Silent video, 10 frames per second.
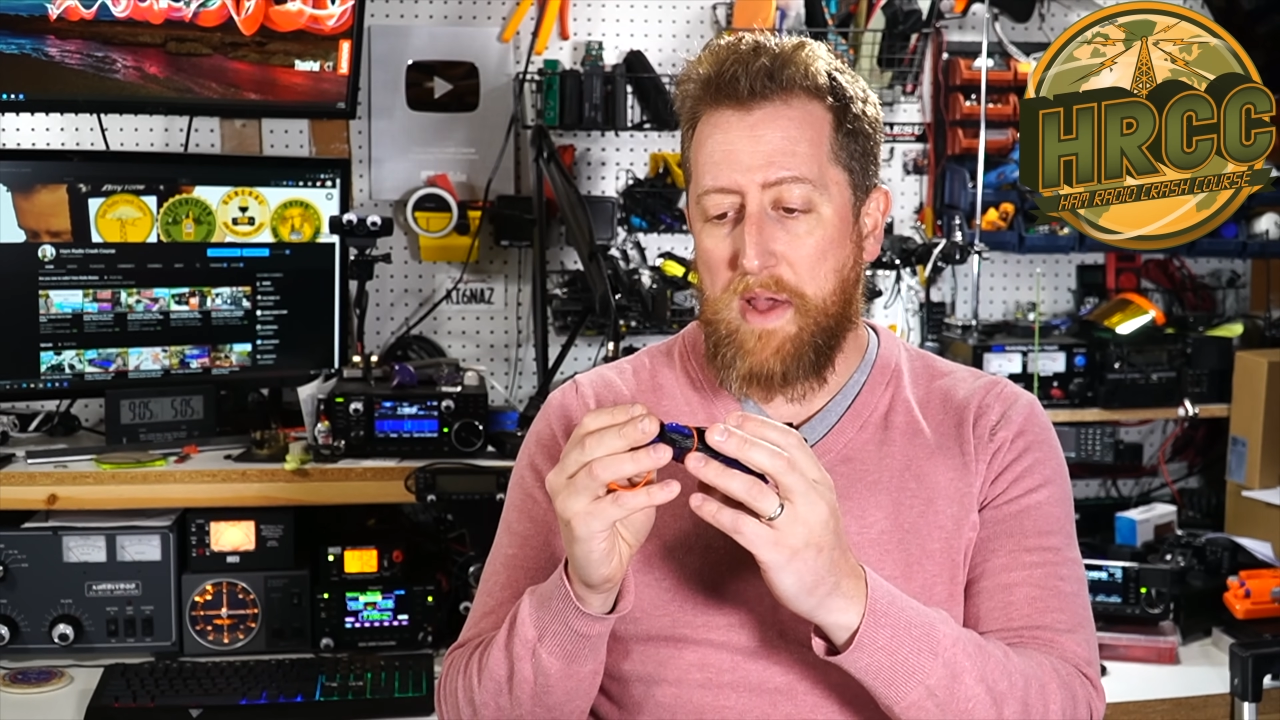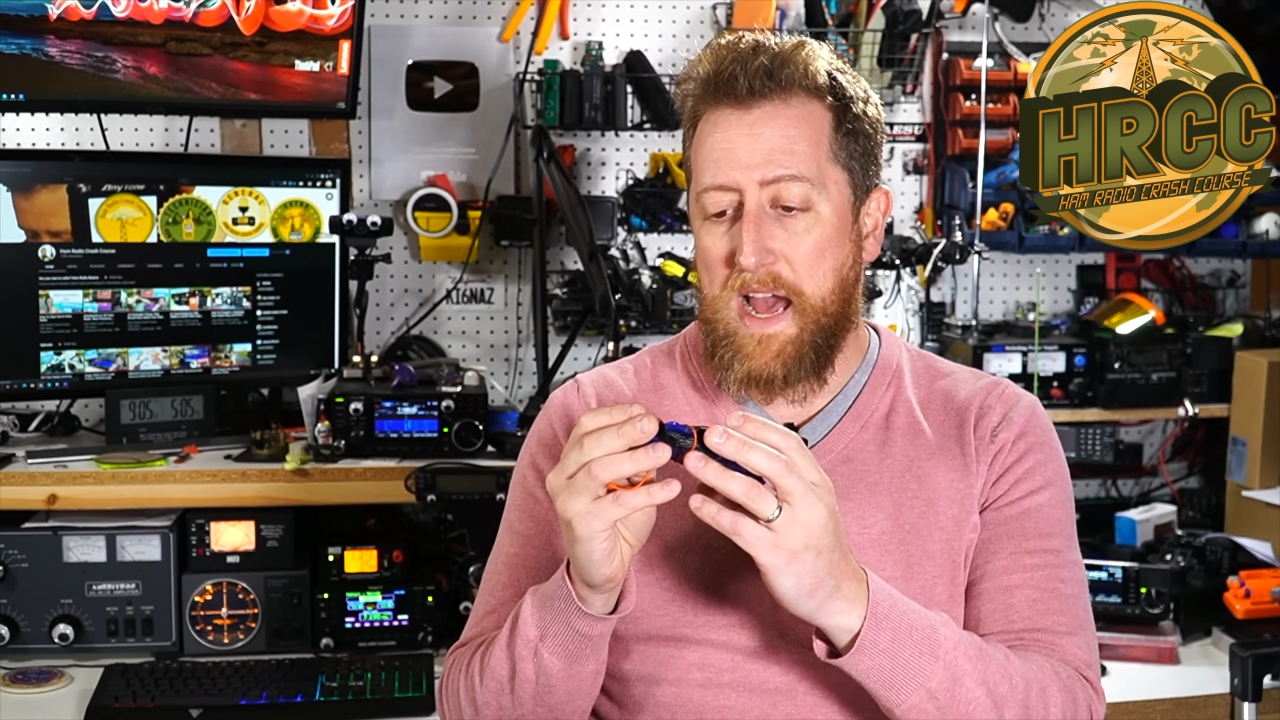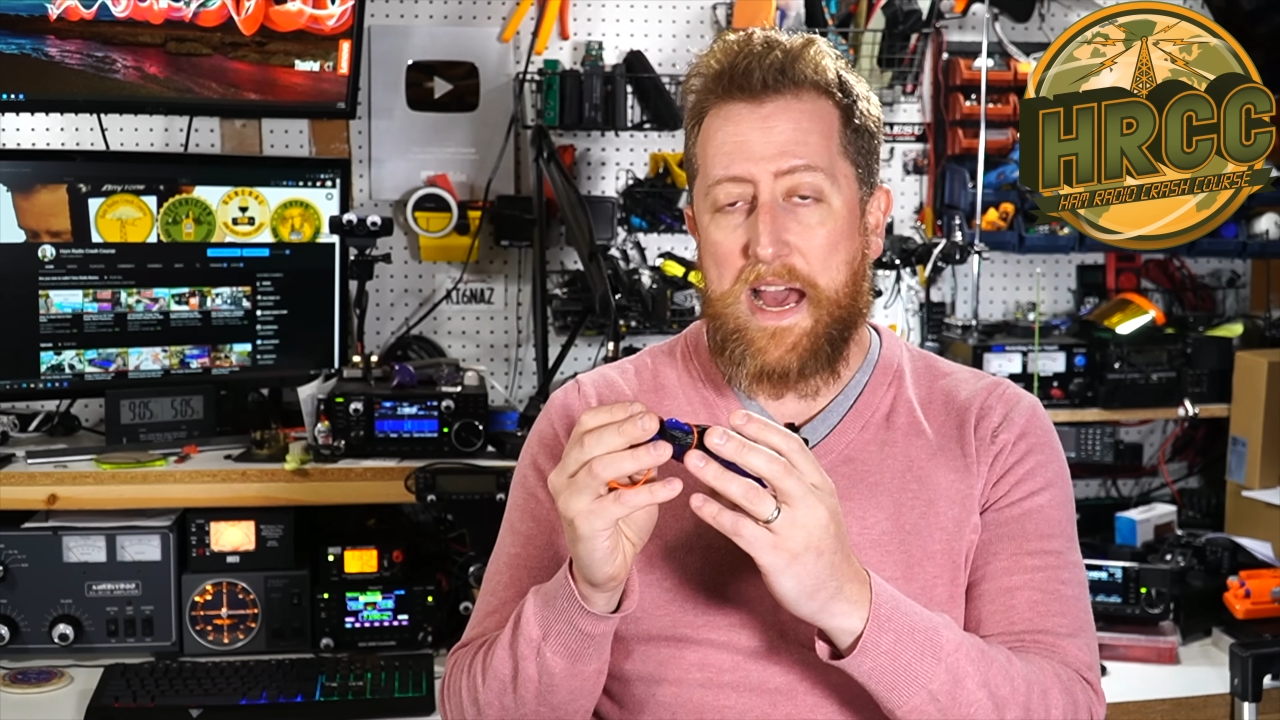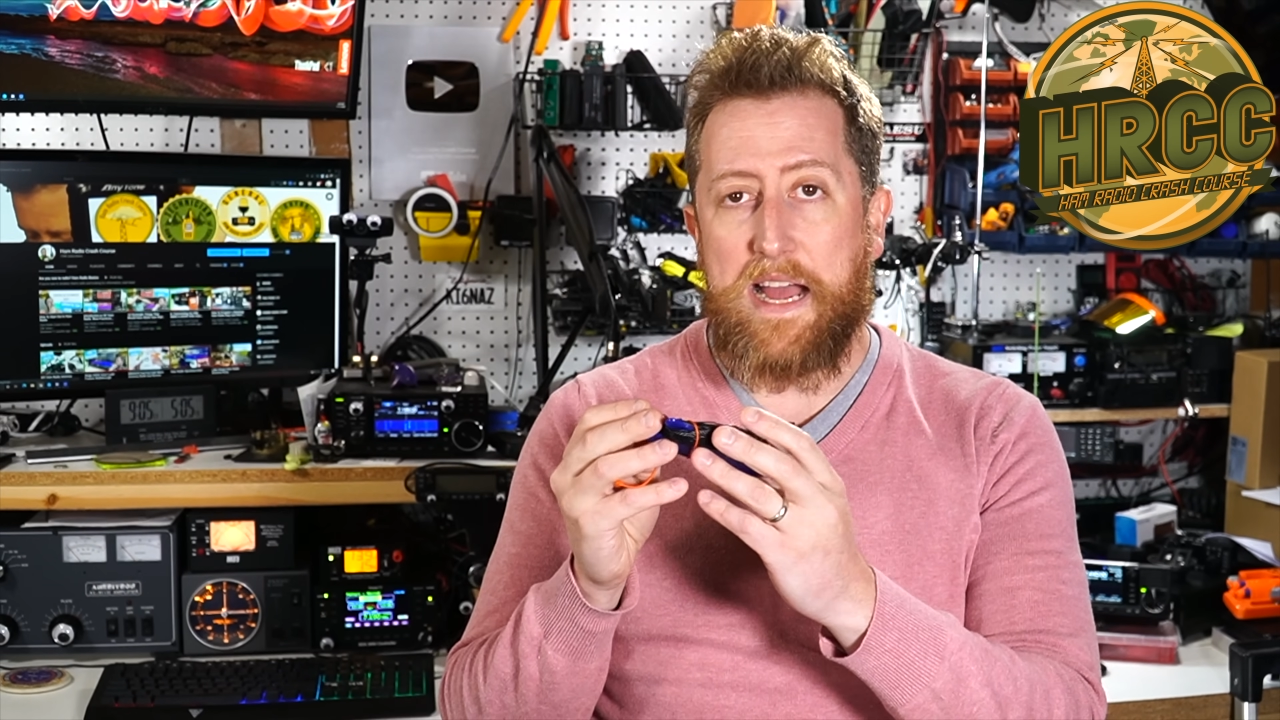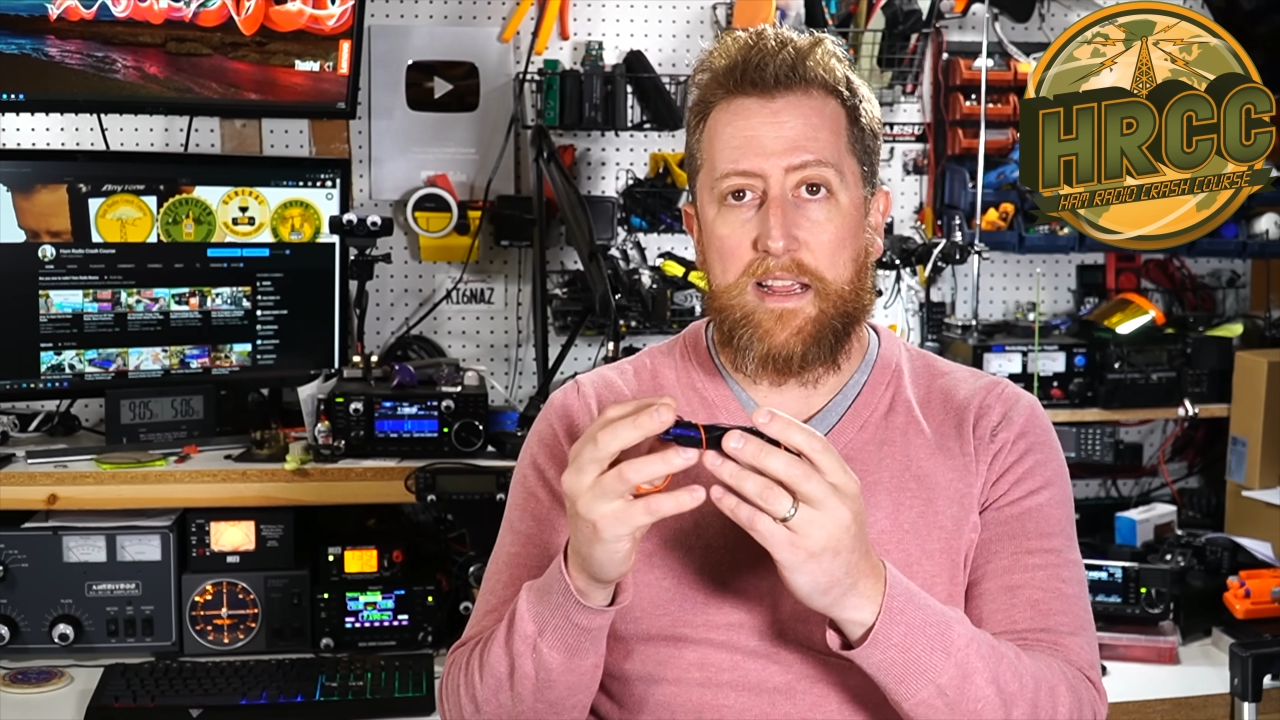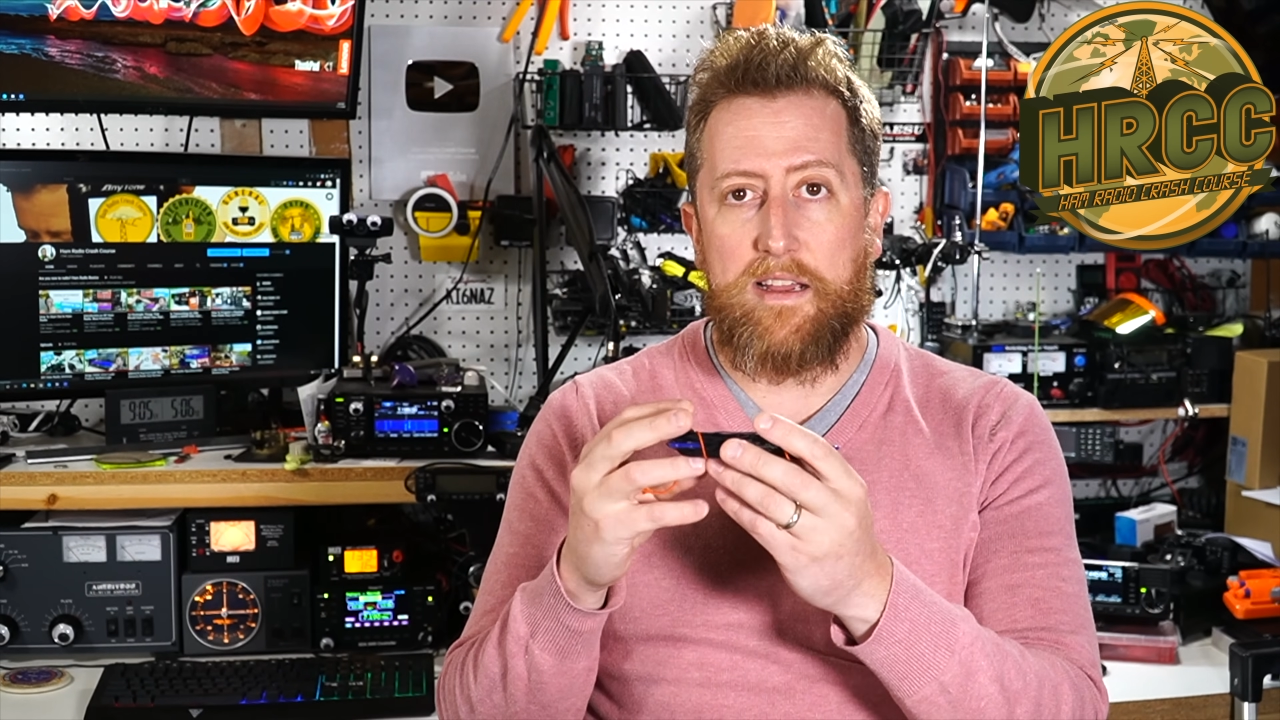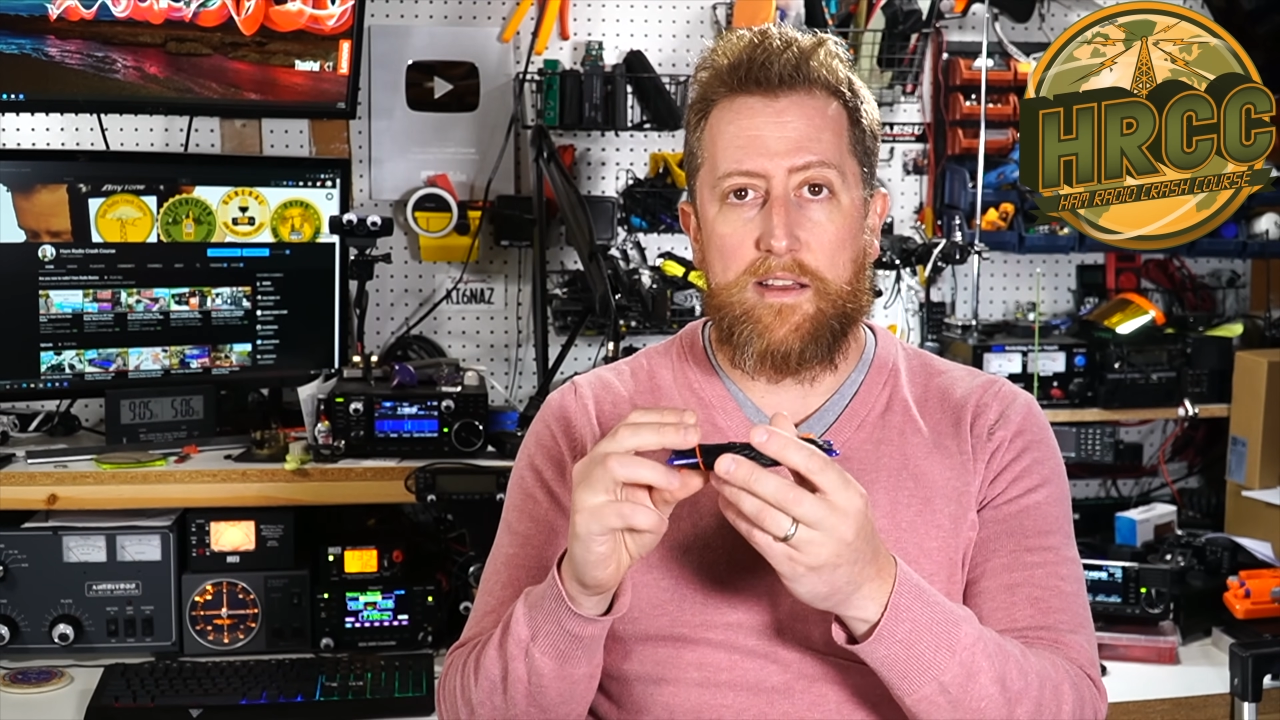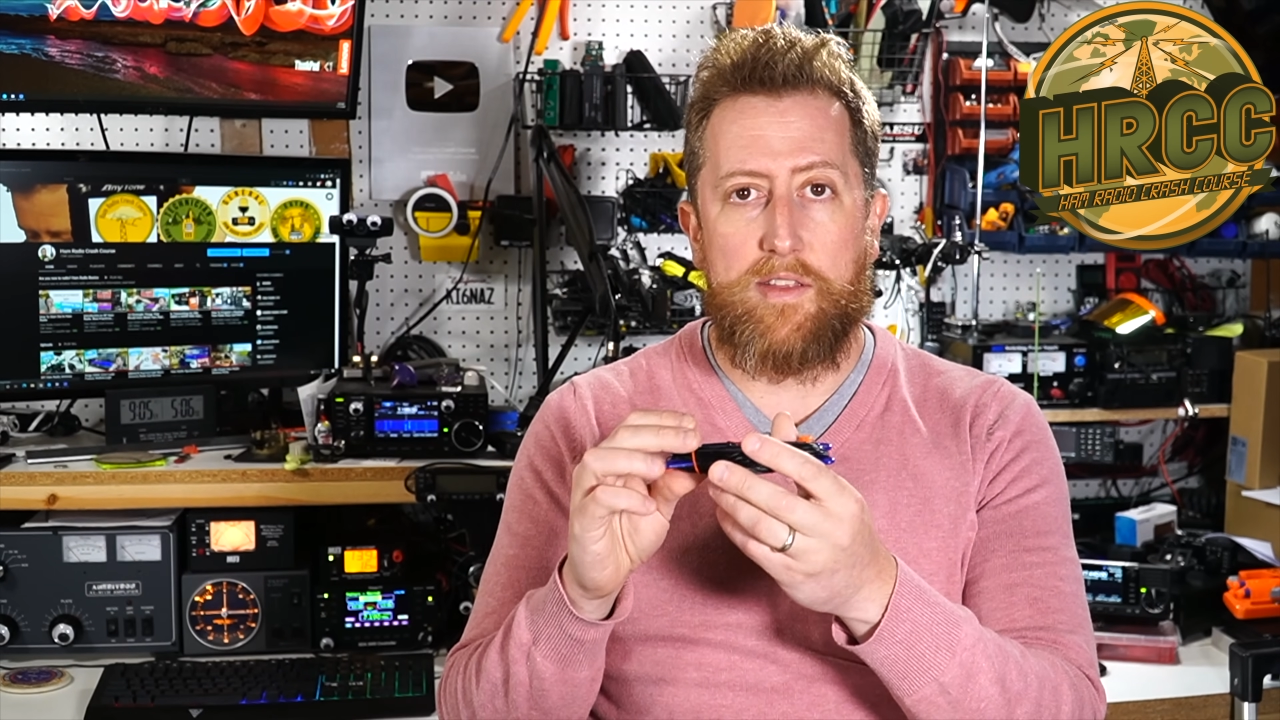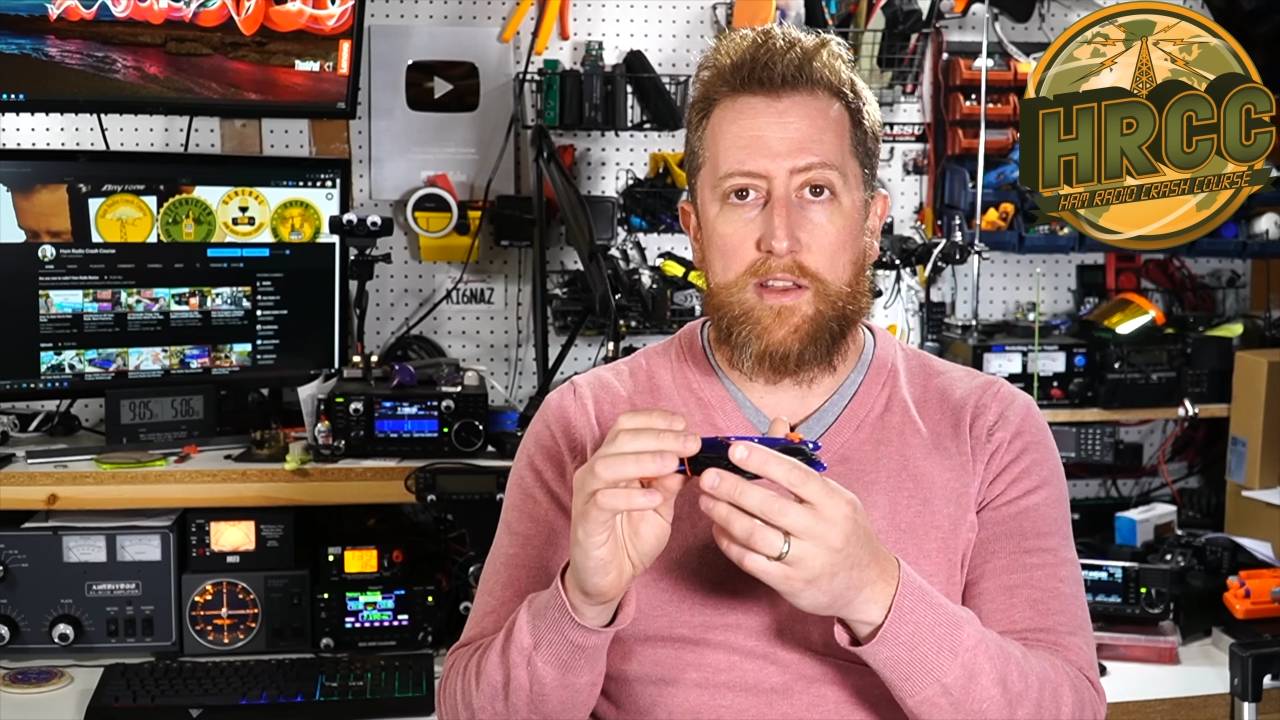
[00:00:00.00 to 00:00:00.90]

pack uh,